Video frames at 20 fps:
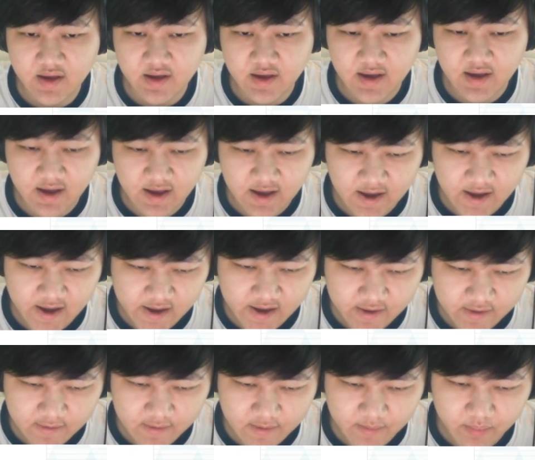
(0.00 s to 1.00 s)
uh,
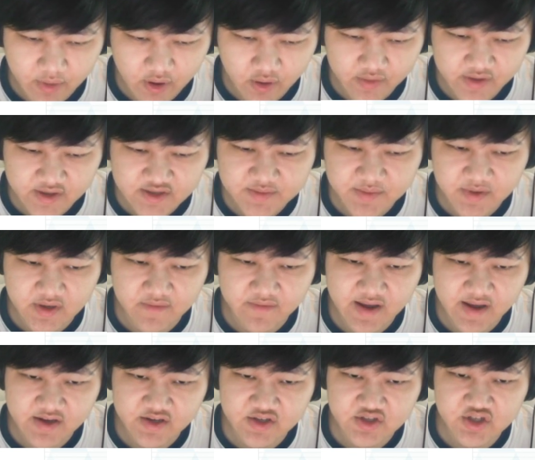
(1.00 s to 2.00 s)
both H P
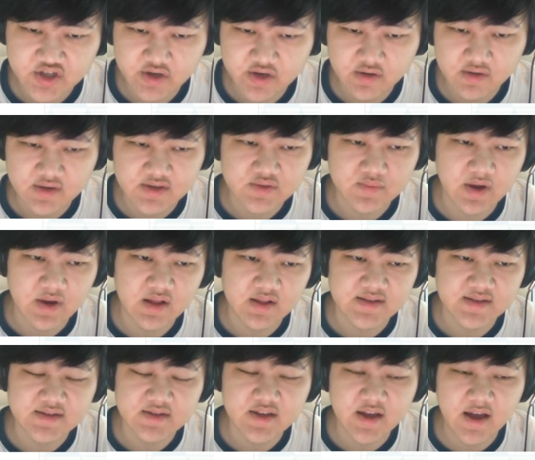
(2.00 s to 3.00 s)
Advantage here as well
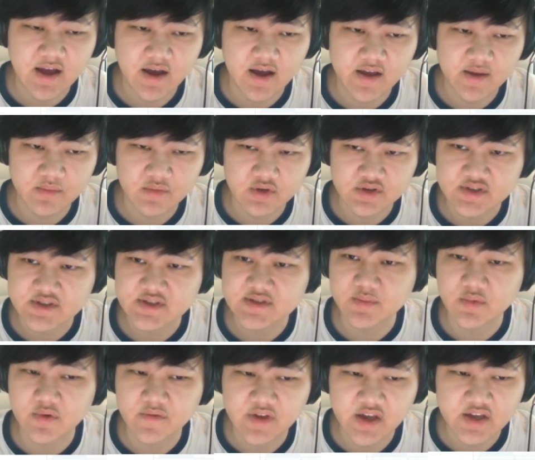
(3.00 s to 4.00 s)
as uh, Hypnosis,
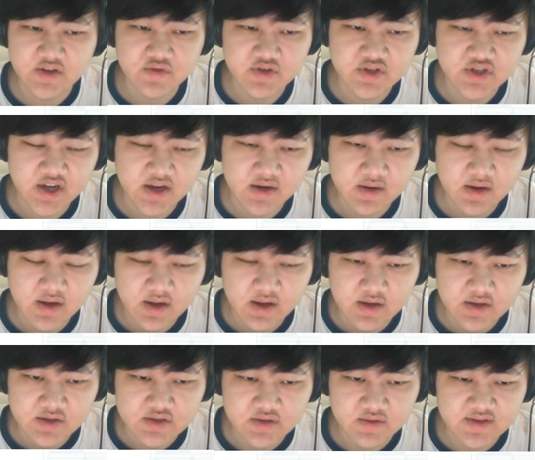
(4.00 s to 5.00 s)
Move Gauge Regen.
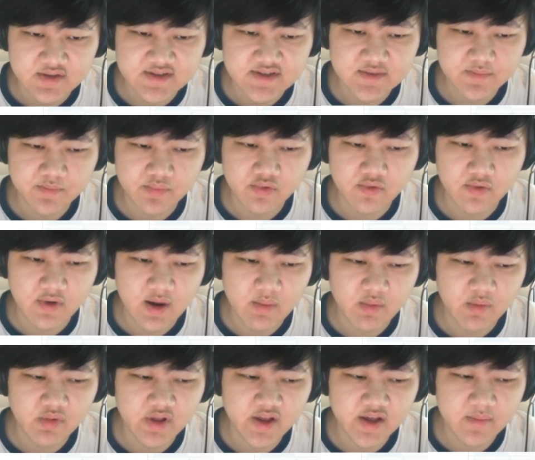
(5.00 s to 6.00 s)
So this is
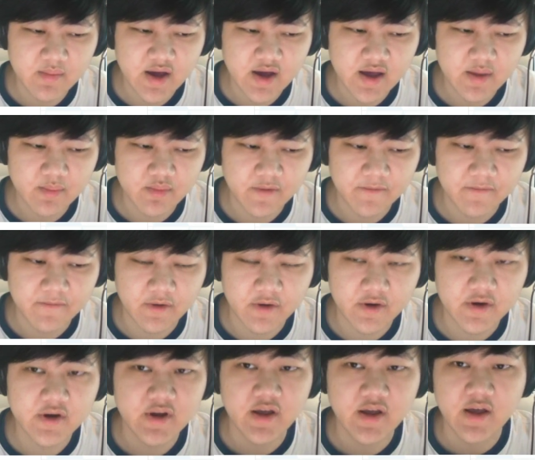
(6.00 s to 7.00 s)
probably my
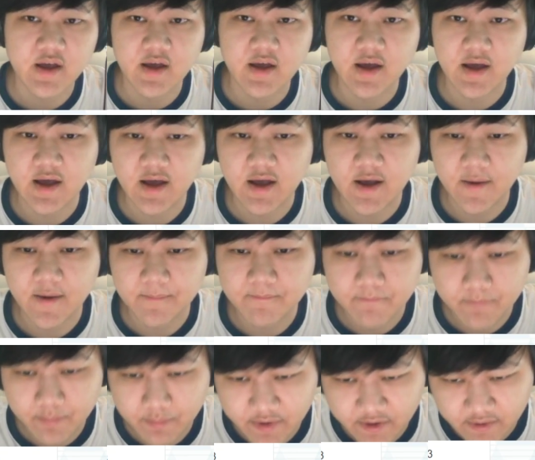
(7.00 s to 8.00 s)
preferred
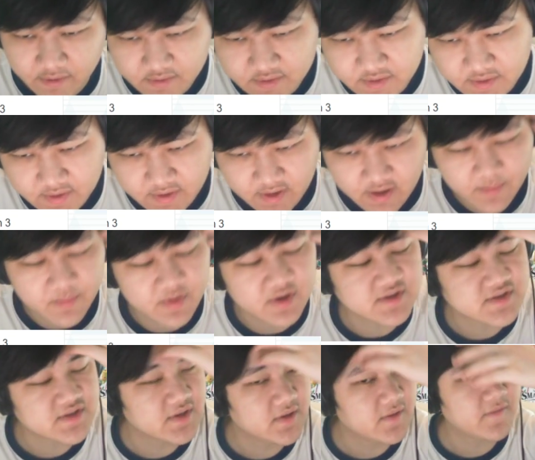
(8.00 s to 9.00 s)
um, build uh,
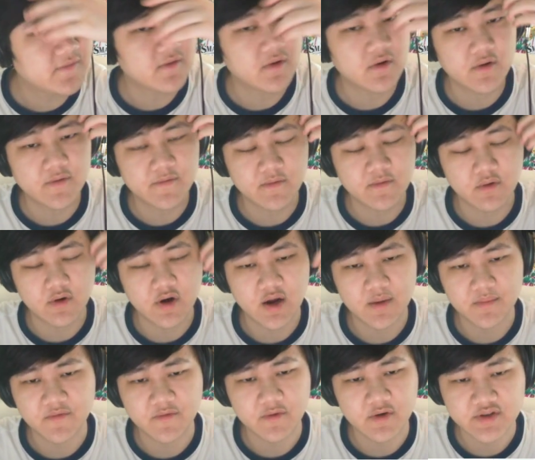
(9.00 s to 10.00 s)
personally for for
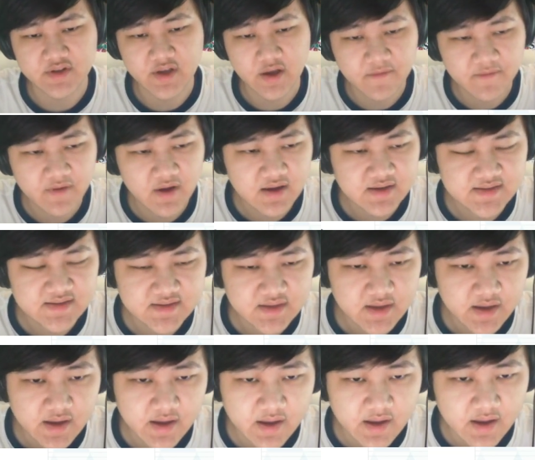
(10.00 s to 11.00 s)
um, for Delphox.
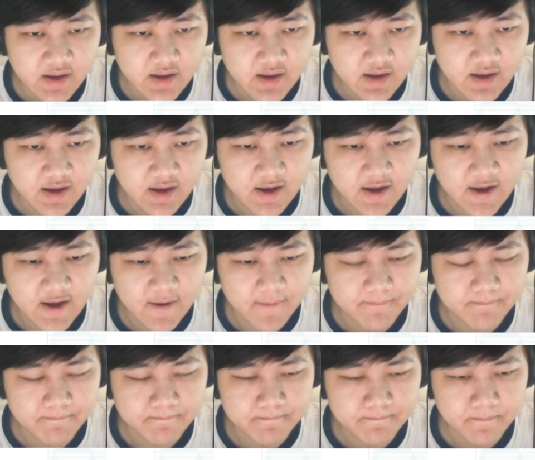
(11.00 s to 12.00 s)

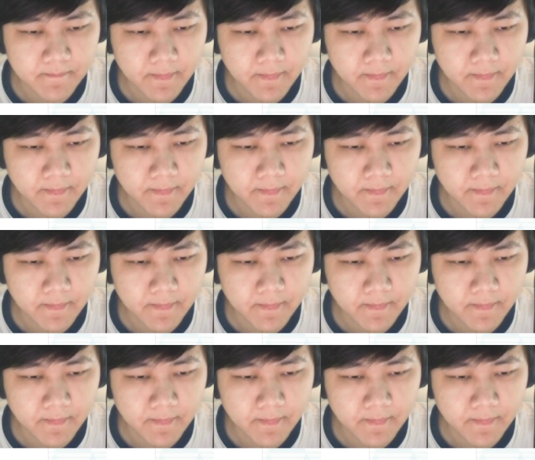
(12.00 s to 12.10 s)
Um,